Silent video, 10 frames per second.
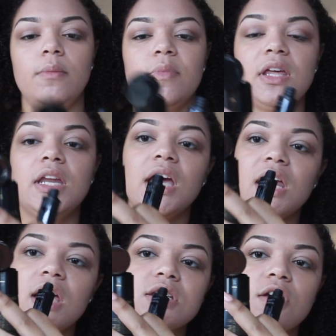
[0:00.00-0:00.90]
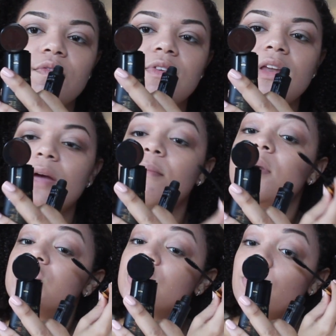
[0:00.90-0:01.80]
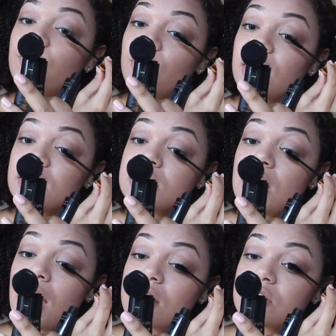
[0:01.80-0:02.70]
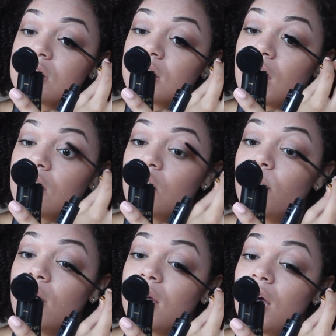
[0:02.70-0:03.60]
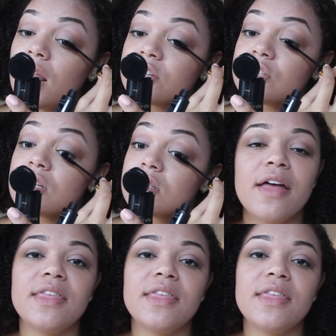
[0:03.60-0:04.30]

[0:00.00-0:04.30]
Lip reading: But then again, I don't feel like much of the product is actually getting on my eyelashes.